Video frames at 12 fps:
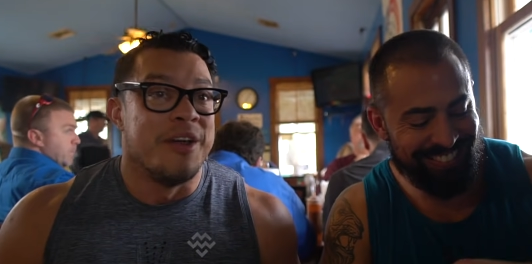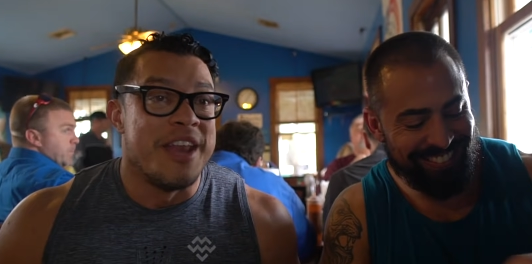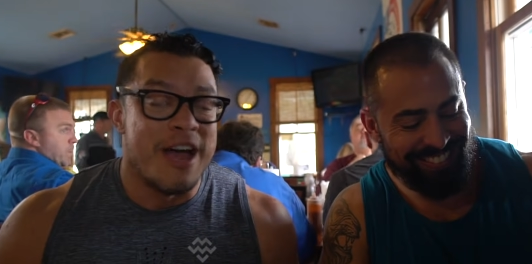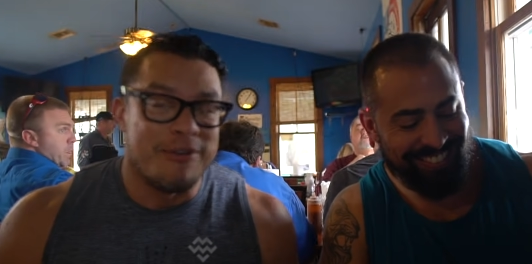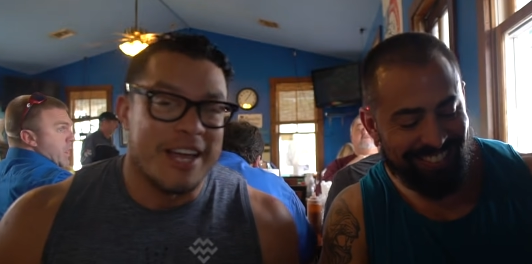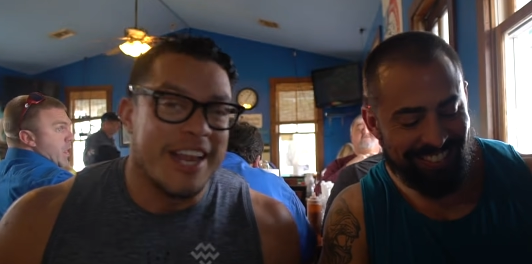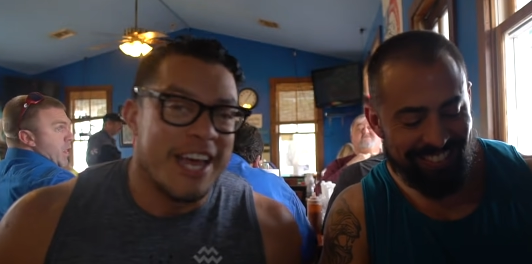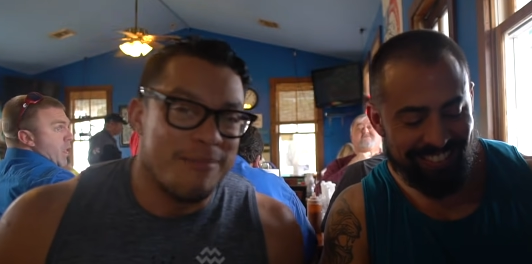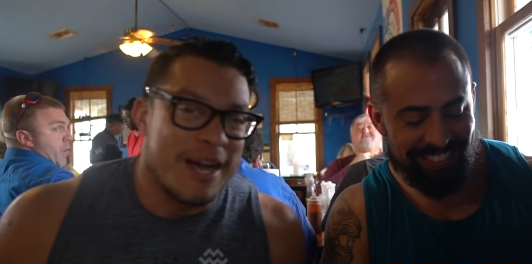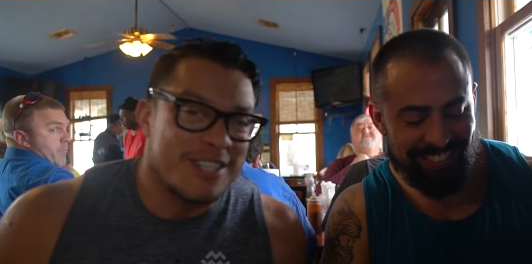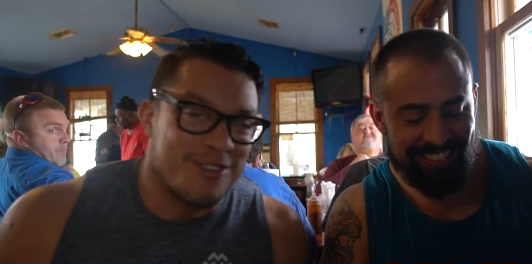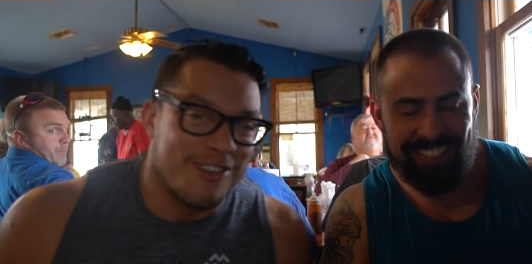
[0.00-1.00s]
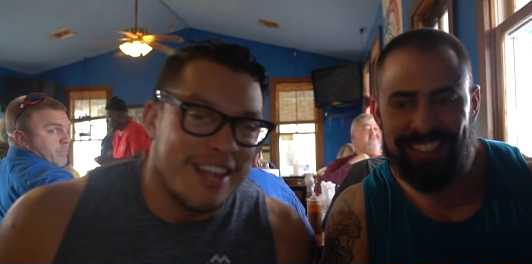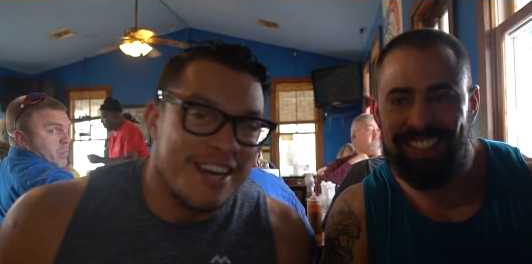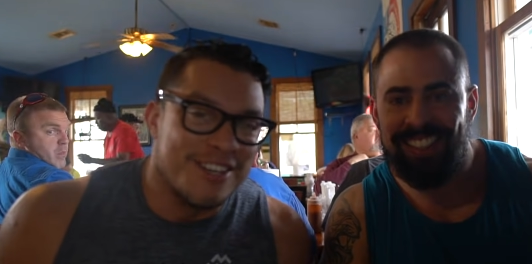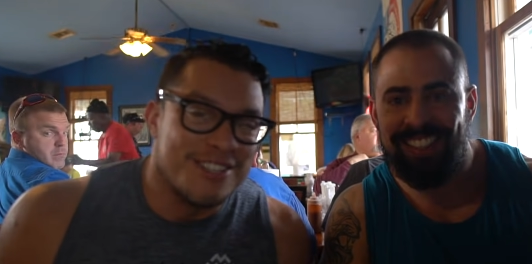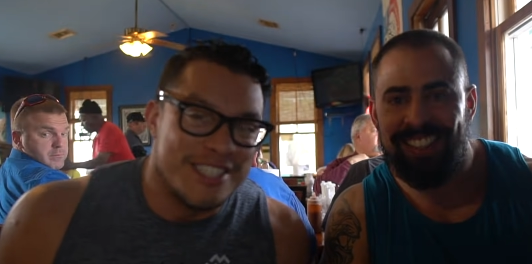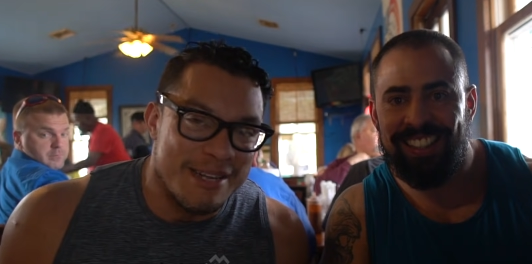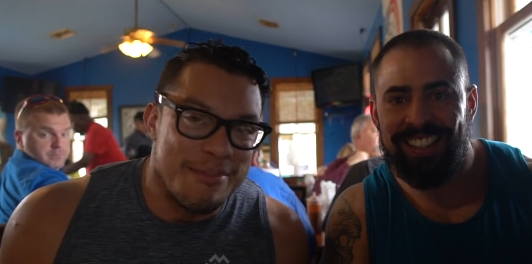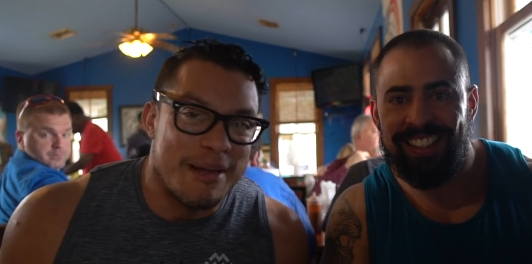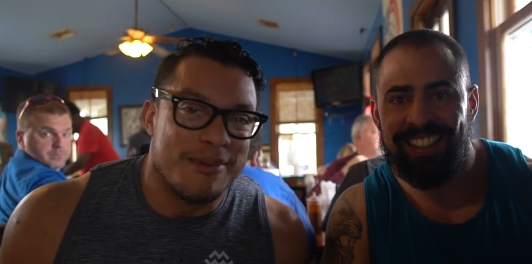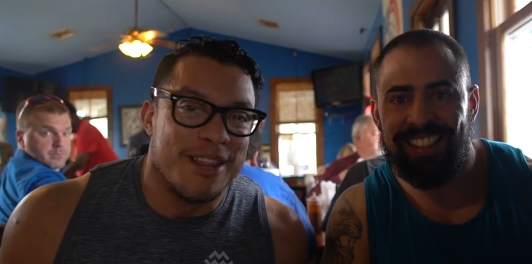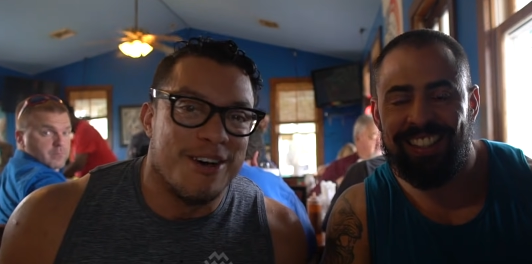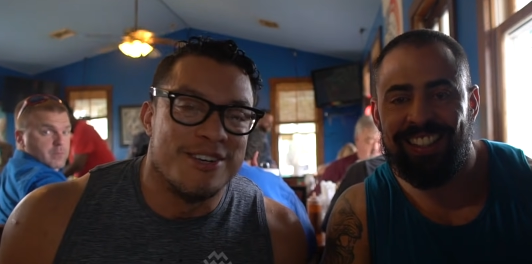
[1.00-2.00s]
Speaker 1: but now we're going to head back to Orlando, see
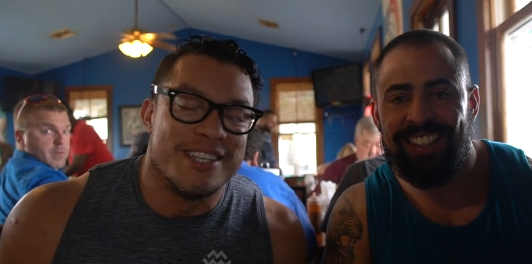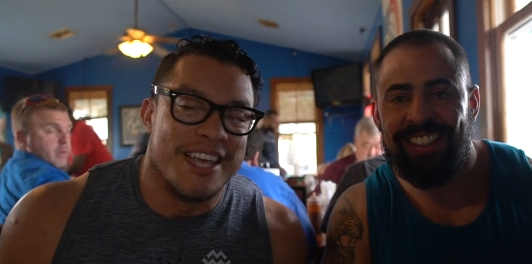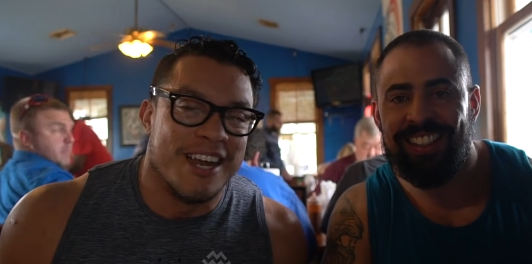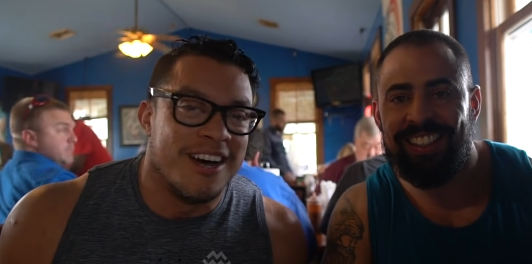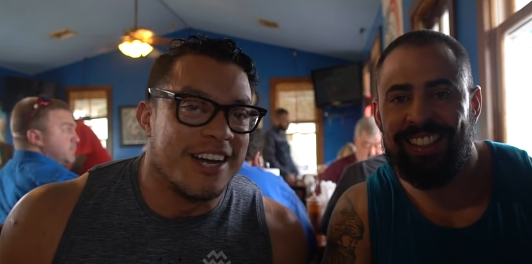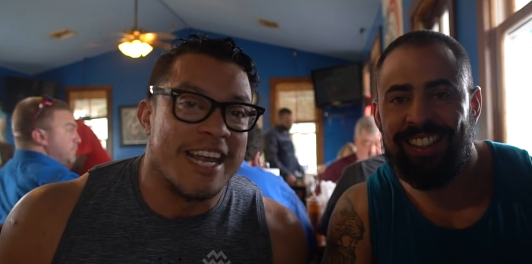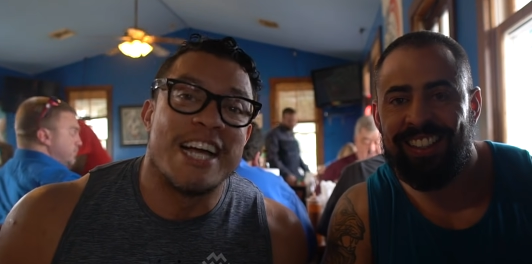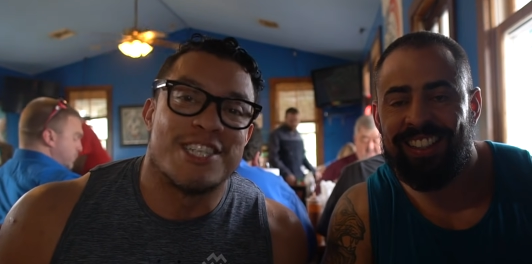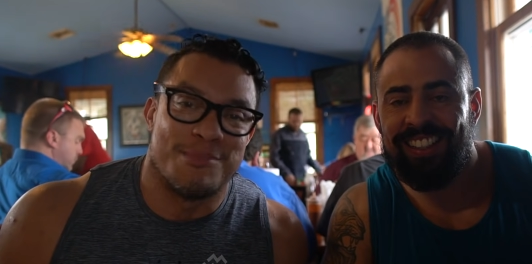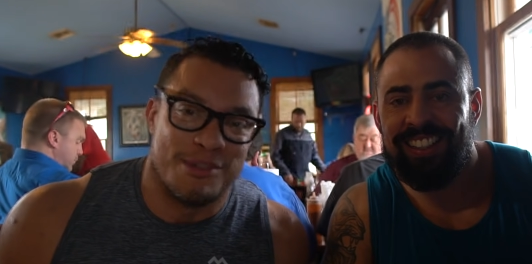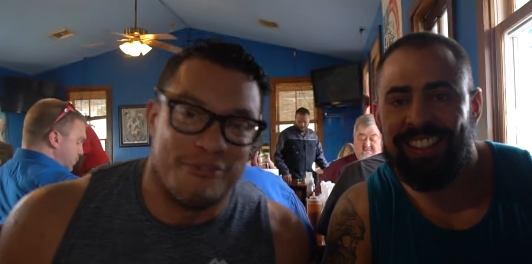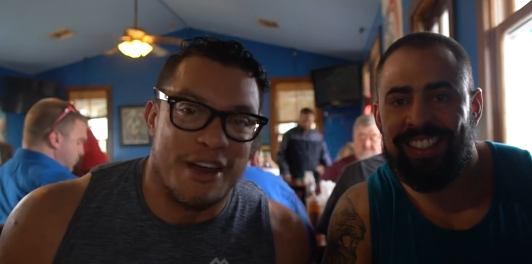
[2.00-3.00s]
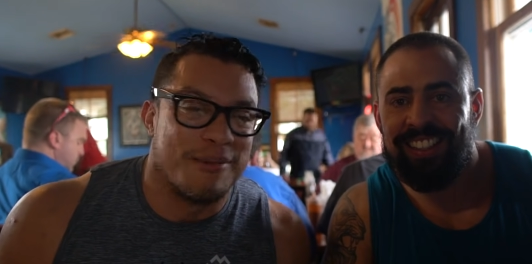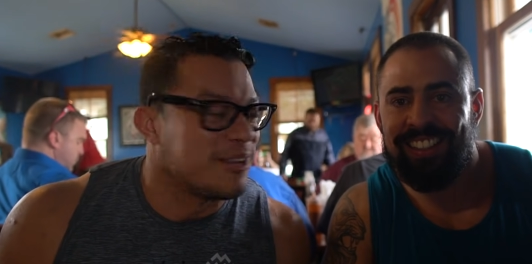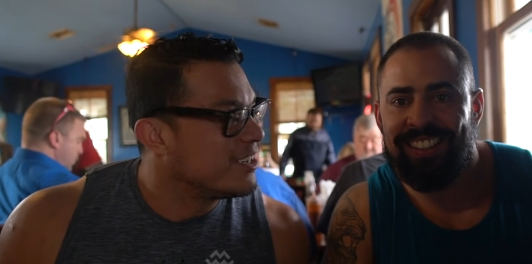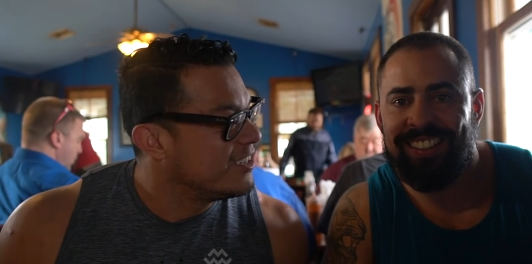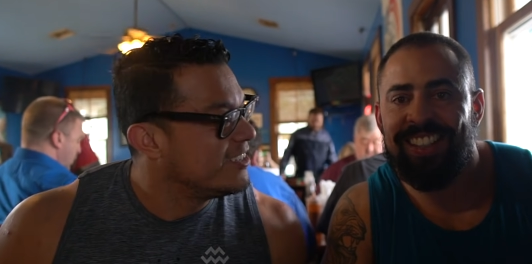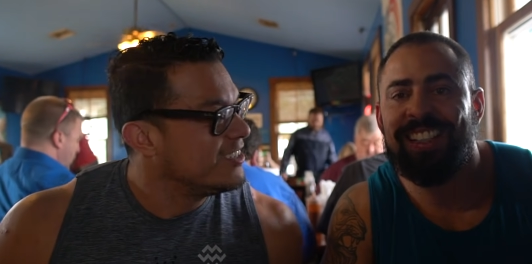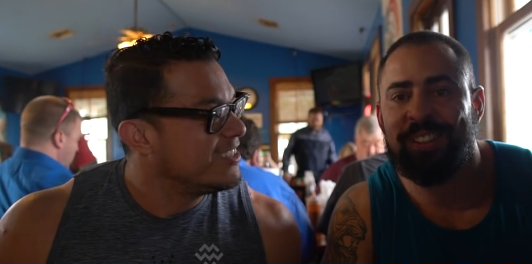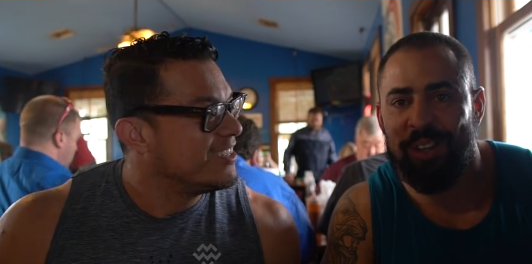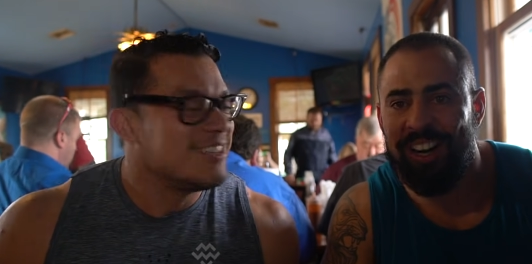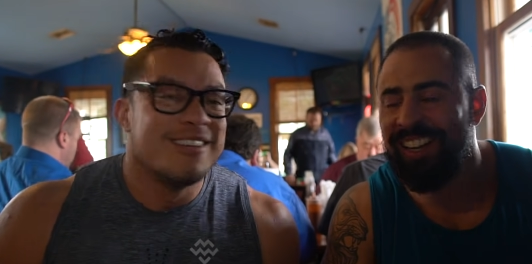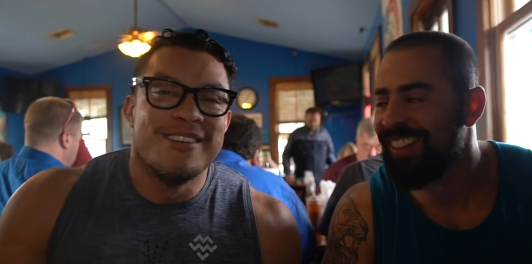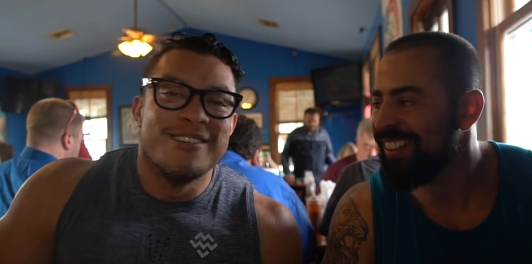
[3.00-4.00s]
Baby Low, and get, uh, catch up with the family. That's
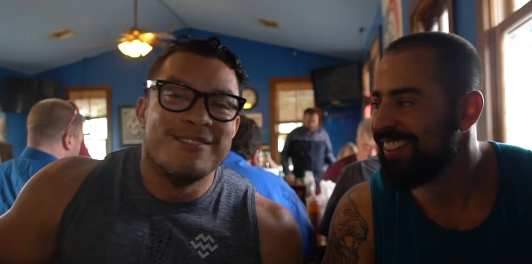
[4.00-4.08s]
right.